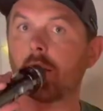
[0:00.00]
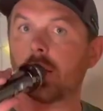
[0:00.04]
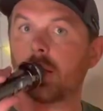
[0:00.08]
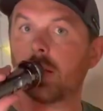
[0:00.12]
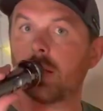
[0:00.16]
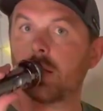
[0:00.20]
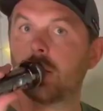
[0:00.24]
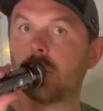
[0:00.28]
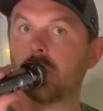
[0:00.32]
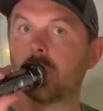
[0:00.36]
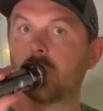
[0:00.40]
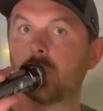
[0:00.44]

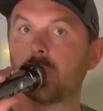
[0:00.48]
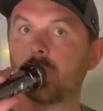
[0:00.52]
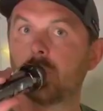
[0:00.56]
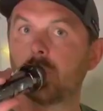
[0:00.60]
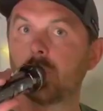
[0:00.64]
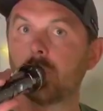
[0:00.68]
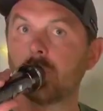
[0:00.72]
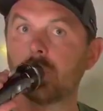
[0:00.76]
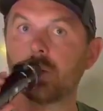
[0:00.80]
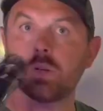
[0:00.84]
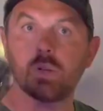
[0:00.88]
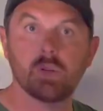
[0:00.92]

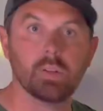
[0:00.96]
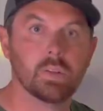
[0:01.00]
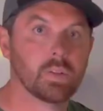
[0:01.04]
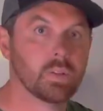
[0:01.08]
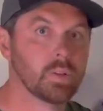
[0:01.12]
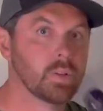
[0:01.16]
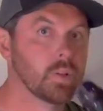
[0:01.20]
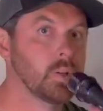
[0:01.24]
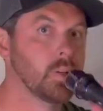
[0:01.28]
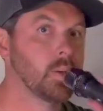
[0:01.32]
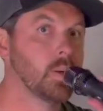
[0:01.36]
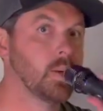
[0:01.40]
Hello,
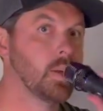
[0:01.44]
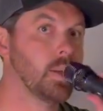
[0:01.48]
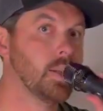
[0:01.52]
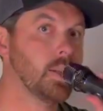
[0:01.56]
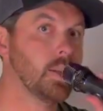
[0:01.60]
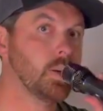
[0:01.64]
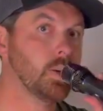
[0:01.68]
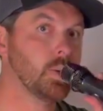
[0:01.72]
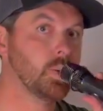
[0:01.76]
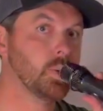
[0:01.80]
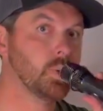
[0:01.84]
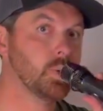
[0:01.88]

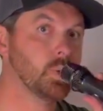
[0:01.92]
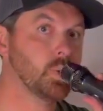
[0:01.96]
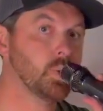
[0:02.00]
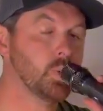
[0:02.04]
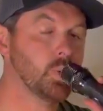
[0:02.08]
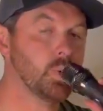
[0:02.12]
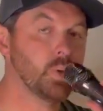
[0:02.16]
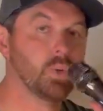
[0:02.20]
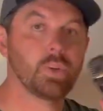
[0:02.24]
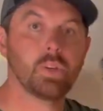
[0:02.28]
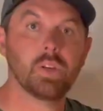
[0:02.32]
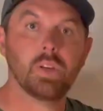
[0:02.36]

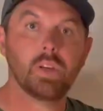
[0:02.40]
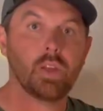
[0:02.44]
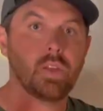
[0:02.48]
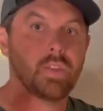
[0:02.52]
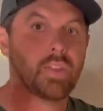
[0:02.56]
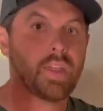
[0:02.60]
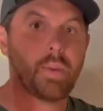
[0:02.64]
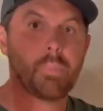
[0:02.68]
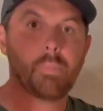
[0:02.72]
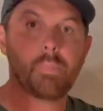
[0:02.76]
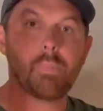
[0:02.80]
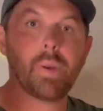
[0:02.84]
hello.
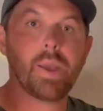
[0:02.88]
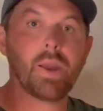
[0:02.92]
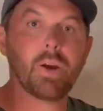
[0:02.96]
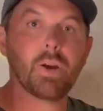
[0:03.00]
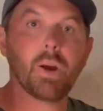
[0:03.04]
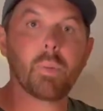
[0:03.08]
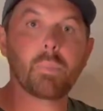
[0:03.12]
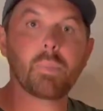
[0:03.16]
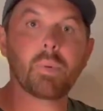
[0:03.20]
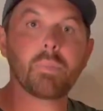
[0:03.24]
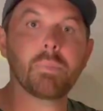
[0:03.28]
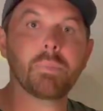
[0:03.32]
They
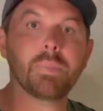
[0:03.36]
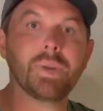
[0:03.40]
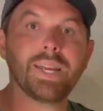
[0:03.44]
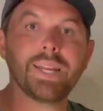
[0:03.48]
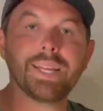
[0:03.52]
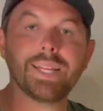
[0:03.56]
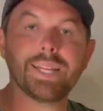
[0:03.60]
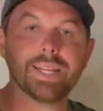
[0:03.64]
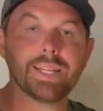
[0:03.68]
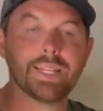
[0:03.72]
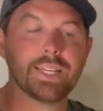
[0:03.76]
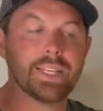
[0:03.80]
pair up
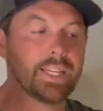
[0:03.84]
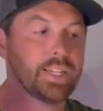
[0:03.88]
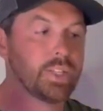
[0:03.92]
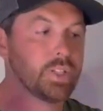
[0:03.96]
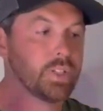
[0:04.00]
immediately,